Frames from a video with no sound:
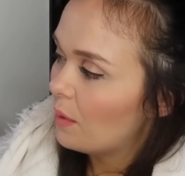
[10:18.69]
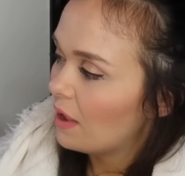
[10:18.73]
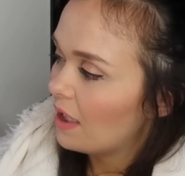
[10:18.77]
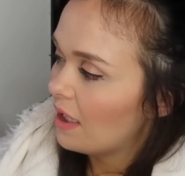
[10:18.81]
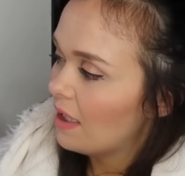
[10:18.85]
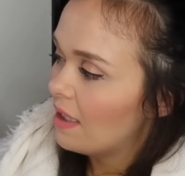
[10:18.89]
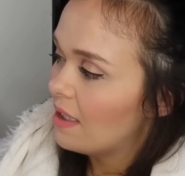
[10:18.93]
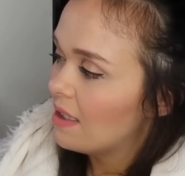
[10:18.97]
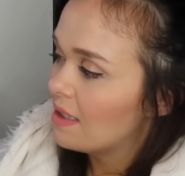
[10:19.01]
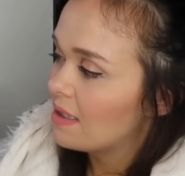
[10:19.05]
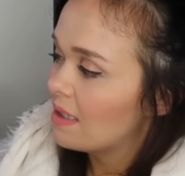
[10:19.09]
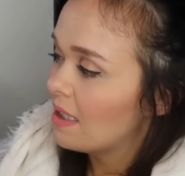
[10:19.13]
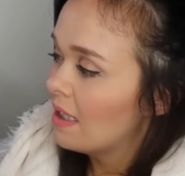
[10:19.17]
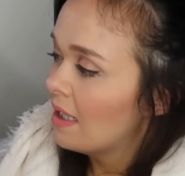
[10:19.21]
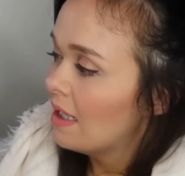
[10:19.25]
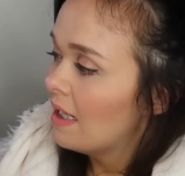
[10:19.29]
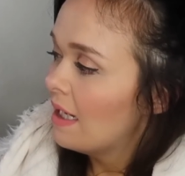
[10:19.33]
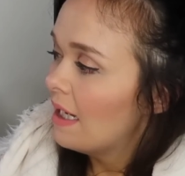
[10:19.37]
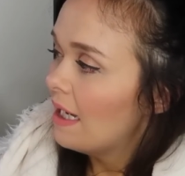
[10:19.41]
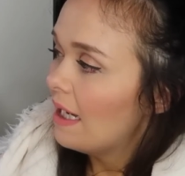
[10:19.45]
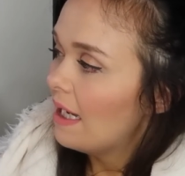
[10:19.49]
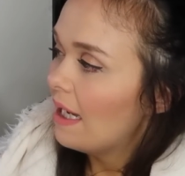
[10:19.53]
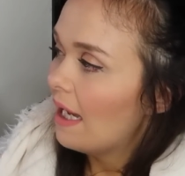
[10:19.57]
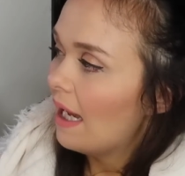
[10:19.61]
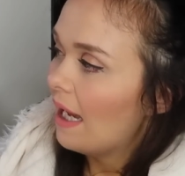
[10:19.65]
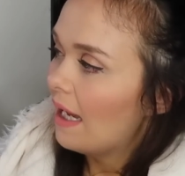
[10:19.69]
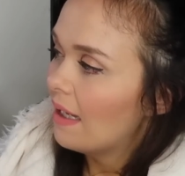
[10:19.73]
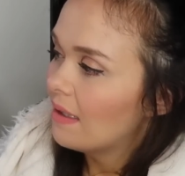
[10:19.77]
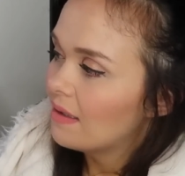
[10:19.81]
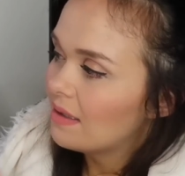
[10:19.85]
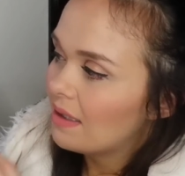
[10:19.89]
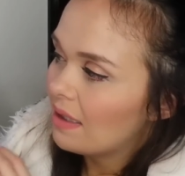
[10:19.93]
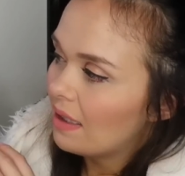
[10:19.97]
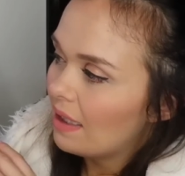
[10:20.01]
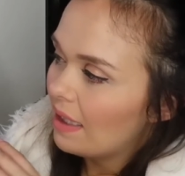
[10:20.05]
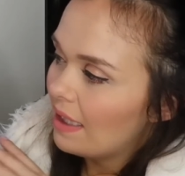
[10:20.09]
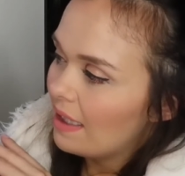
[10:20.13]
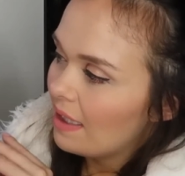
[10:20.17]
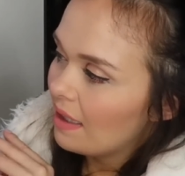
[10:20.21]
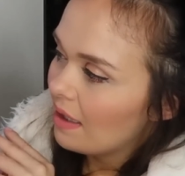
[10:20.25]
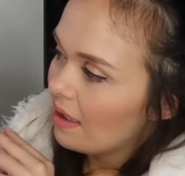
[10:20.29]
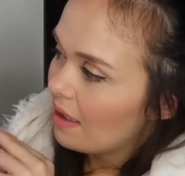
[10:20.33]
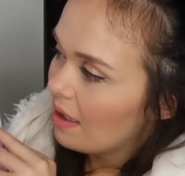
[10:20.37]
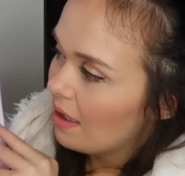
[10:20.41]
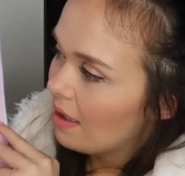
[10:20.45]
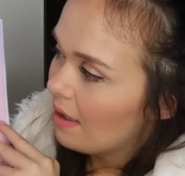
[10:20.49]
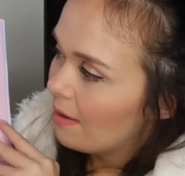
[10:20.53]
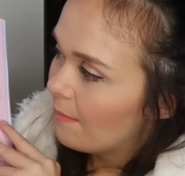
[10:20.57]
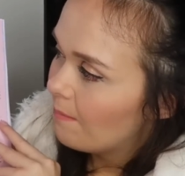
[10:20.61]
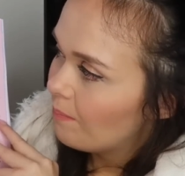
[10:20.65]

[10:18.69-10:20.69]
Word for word: because it has like,